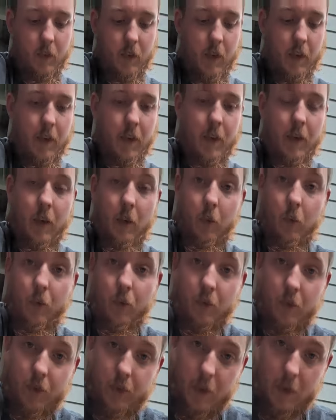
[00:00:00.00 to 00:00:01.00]
And then I will
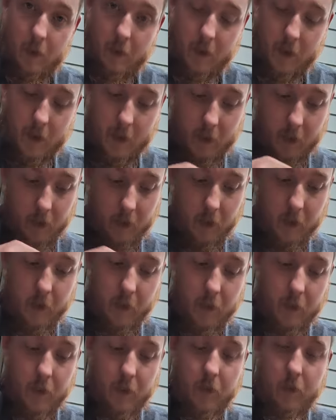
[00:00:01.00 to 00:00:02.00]
do the same thing
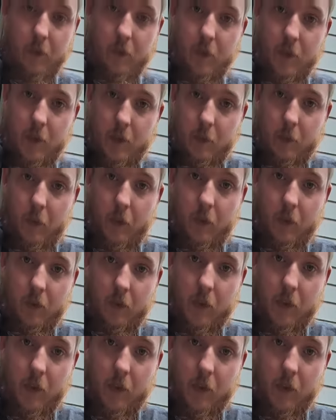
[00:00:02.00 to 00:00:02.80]
on this part.